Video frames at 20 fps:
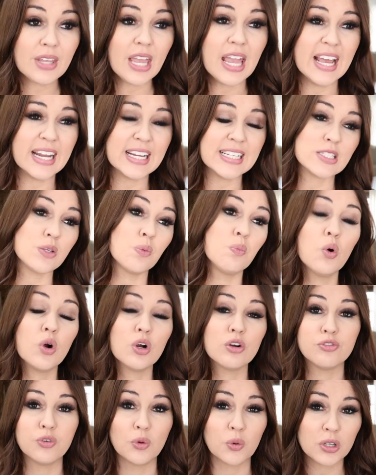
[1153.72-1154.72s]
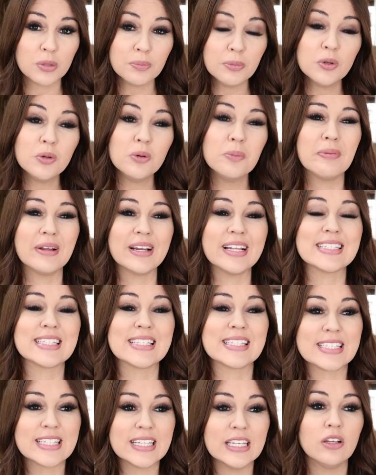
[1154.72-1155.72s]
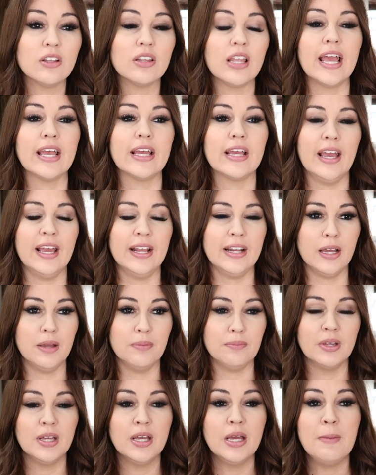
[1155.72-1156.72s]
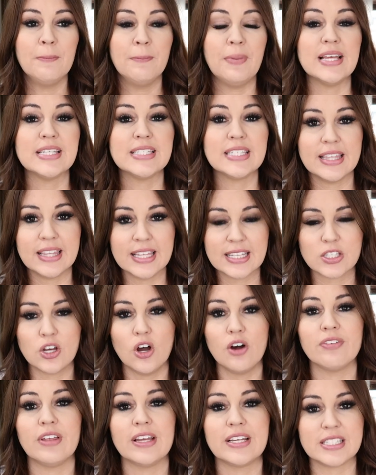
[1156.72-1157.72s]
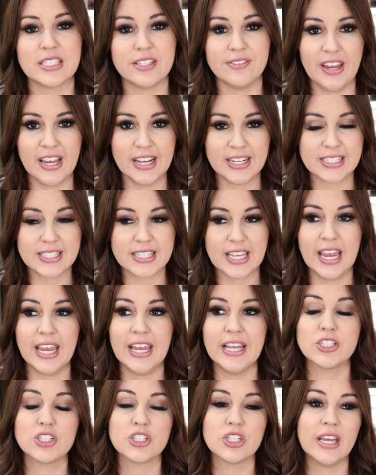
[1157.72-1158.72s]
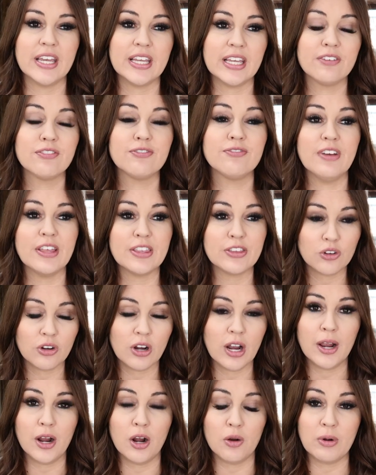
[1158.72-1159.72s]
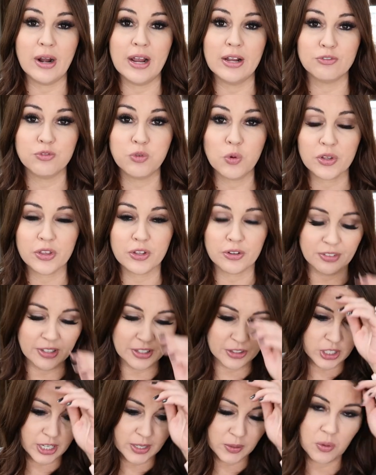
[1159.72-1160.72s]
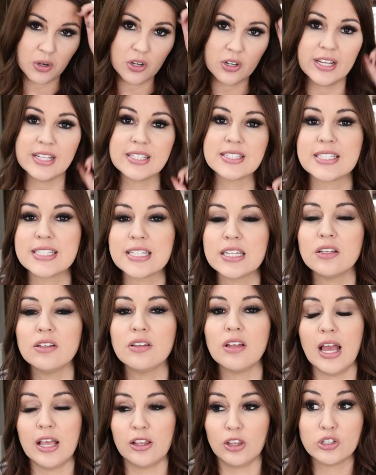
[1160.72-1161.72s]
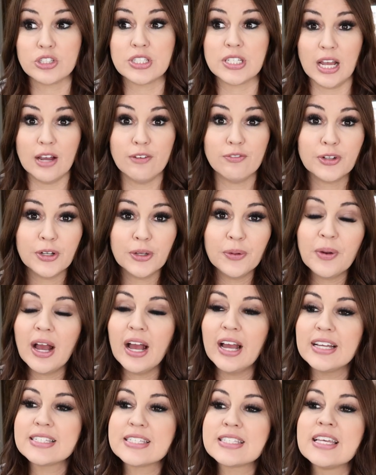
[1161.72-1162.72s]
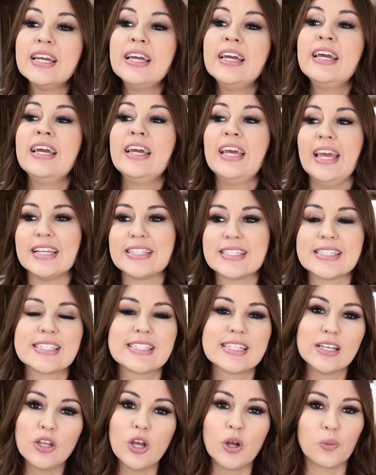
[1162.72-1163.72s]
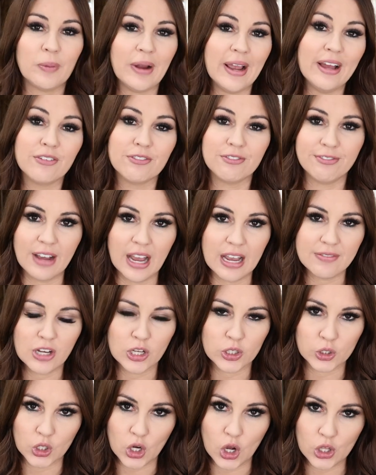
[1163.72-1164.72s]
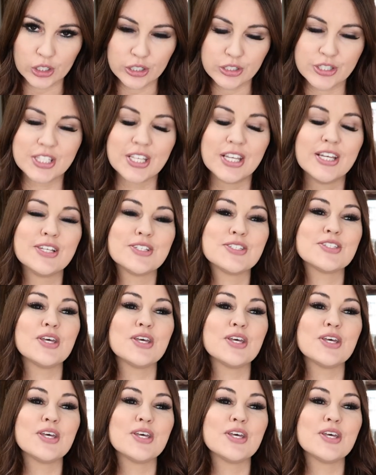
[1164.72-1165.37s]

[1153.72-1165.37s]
and it's more affordable, but it's still like, and I'm basing this off like Savannah's age, like fifth grade, around fourth or fifth grade work is still, I looked it up for you guys, it's still around $500.